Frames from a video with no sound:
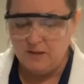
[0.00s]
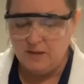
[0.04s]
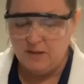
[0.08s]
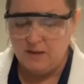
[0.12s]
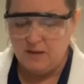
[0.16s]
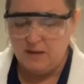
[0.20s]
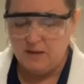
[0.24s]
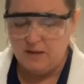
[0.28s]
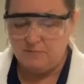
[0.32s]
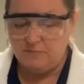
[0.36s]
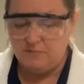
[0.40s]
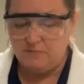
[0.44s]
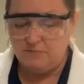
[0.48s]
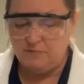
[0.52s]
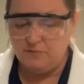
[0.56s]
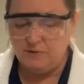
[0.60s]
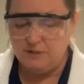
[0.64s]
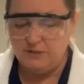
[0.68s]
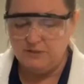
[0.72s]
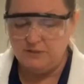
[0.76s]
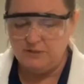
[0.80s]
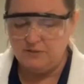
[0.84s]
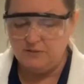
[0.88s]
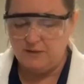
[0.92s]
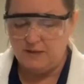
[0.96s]
And before I
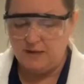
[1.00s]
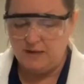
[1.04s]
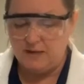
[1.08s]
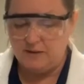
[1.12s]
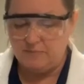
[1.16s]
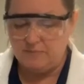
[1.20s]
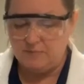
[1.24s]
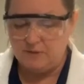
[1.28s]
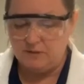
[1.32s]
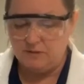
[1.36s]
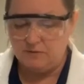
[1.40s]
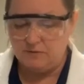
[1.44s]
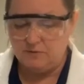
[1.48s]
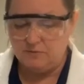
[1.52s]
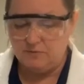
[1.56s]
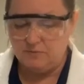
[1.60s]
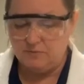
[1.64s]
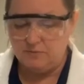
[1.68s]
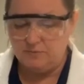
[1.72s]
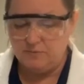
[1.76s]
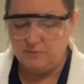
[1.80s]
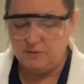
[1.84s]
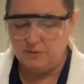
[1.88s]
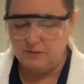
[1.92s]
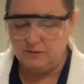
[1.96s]
do that, I'm going to
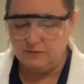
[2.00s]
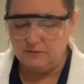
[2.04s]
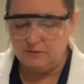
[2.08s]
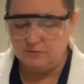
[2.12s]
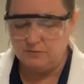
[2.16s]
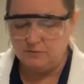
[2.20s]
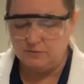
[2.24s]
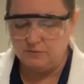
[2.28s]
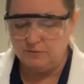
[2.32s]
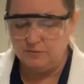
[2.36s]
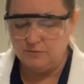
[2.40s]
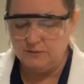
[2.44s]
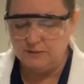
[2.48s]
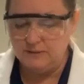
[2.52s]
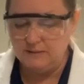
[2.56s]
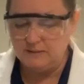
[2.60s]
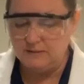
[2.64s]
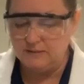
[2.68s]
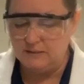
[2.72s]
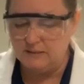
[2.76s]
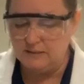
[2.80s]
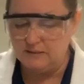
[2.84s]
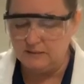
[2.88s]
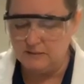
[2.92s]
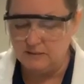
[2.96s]
put a little crease in
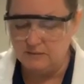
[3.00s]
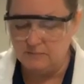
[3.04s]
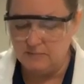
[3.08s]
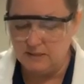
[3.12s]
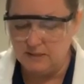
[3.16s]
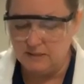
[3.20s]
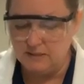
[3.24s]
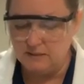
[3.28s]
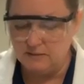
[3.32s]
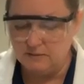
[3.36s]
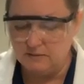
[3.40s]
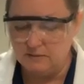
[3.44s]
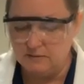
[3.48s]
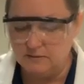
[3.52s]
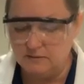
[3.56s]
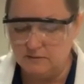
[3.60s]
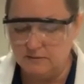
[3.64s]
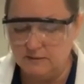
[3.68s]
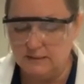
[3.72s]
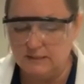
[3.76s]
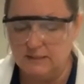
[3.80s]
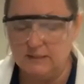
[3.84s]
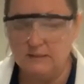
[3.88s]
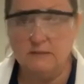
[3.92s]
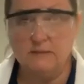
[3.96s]
it to make it a little
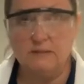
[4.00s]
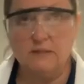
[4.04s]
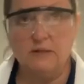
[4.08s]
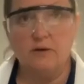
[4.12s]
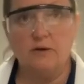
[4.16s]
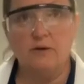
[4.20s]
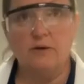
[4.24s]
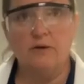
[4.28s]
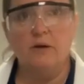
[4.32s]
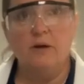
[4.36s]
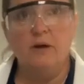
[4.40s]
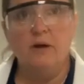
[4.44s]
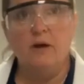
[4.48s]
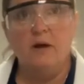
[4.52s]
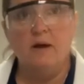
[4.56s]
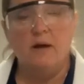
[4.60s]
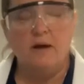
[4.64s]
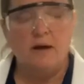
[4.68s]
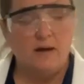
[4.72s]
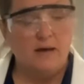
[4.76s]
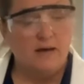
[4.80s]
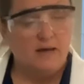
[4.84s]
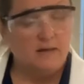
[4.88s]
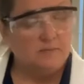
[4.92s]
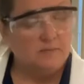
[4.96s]
easier
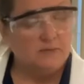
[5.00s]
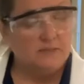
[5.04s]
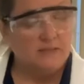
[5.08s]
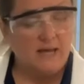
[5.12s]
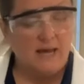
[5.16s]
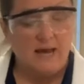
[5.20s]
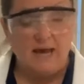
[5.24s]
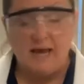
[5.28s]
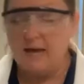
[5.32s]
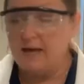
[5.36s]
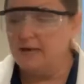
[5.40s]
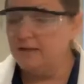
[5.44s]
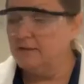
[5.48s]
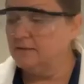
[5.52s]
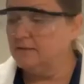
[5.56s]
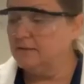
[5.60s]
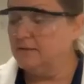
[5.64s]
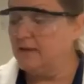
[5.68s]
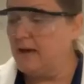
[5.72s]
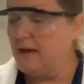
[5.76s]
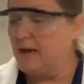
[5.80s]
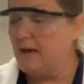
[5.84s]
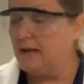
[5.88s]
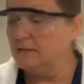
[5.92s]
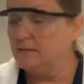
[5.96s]
to add
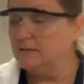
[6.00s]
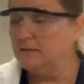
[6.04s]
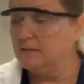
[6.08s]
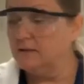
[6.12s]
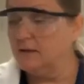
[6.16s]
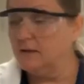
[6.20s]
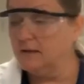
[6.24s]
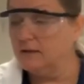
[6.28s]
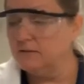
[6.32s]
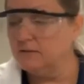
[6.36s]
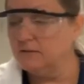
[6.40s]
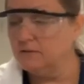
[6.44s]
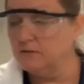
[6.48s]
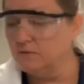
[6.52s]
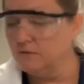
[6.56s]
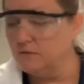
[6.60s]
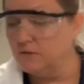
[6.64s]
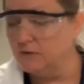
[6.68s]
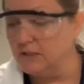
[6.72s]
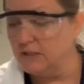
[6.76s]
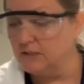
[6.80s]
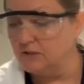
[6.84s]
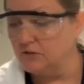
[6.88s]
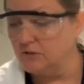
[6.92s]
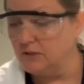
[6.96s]
that silver
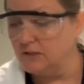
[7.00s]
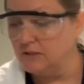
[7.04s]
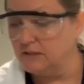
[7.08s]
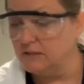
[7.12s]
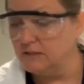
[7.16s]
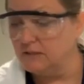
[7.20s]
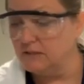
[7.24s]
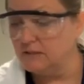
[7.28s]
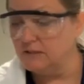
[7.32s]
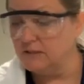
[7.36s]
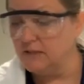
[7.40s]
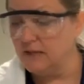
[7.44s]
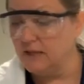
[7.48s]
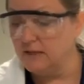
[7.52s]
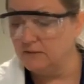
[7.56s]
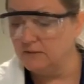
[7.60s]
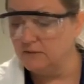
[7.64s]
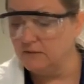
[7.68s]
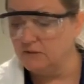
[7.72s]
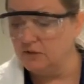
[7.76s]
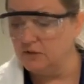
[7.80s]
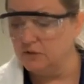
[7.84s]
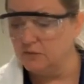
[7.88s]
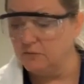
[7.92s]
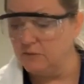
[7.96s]
nitrate to the test
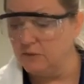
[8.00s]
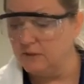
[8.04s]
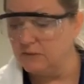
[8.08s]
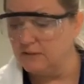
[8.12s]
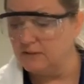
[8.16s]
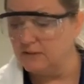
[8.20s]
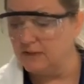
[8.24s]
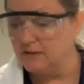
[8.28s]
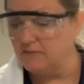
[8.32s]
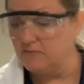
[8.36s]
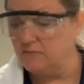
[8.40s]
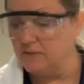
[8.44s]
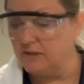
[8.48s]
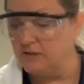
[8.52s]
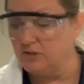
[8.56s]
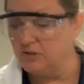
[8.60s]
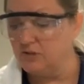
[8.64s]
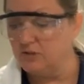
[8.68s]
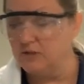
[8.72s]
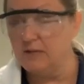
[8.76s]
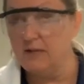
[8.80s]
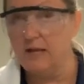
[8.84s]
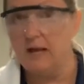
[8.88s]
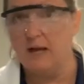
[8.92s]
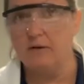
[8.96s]
tube once I've measured
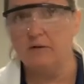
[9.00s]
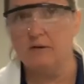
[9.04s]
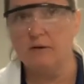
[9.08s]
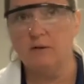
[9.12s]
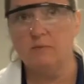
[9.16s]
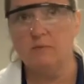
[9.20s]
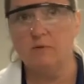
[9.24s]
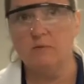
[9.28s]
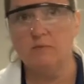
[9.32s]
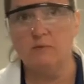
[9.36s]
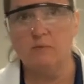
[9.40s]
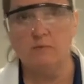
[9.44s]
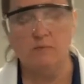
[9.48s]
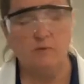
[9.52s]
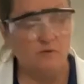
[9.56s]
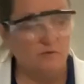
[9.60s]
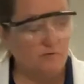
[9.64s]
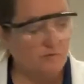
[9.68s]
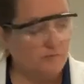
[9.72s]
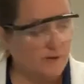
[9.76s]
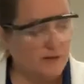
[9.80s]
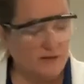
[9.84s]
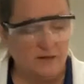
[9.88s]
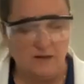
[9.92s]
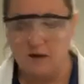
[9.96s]
it out. And I'm going to remove
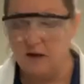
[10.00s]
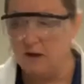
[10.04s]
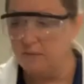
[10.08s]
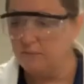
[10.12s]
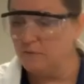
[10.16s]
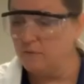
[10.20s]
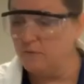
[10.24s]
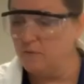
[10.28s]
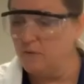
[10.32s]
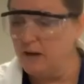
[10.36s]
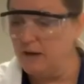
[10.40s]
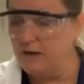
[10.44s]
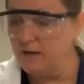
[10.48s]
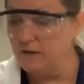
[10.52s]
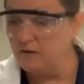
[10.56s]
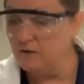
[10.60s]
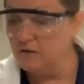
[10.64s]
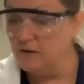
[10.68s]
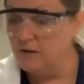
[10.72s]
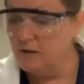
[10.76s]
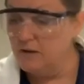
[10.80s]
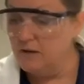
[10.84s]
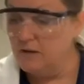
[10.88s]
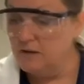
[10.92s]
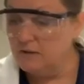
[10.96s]
my copper wire
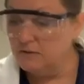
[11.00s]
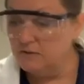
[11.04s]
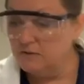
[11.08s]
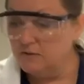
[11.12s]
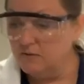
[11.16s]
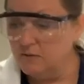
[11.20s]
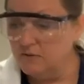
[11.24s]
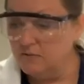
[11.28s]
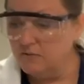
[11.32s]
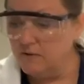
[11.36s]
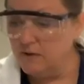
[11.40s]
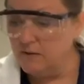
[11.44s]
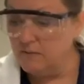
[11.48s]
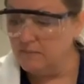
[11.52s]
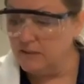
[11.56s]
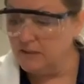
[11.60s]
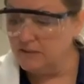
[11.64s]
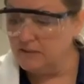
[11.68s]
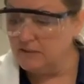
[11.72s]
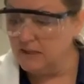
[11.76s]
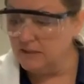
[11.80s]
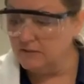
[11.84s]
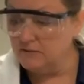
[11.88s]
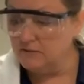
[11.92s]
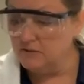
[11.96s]
so I've got my
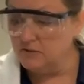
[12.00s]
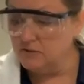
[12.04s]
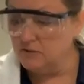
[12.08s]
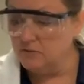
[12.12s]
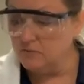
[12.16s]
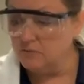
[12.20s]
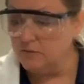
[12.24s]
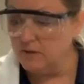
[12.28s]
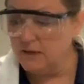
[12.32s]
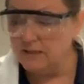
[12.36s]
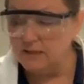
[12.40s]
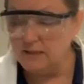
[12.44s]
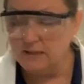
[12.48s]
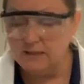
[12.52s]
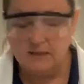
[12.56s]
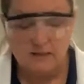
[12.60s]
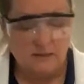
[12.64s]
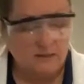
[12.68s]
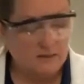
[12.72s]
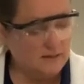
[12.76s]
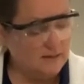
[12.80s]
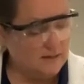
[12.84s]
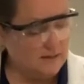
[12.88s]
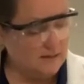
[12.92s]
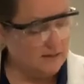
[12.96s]
test tube ready
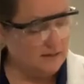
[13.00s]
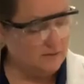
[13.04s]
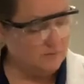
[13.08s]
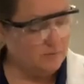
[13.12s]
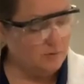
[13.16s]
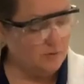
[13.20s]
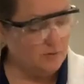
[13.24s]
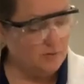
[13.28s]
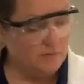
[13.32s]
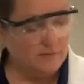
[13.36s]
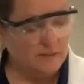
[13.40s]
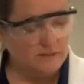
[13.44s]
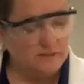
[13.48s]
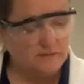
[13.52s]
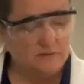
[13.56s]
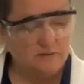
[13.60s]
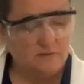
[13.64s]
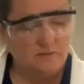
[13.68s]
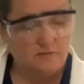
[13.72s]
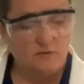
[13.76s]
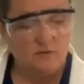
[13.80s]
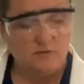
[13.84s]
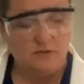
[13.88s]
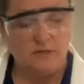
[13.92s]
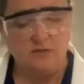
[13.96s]
and I can pour my
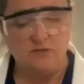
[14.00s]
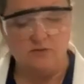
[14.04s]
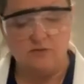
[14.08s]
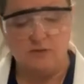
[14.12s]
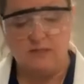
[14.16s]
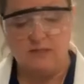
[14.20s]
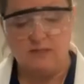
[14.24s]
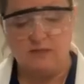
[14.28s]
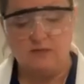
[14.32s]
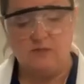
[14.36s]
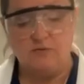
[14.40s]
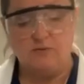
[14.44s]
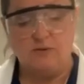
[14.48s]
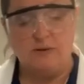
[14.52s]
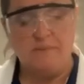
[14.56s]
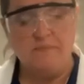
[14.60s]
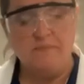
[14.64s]
silver nitrate into it.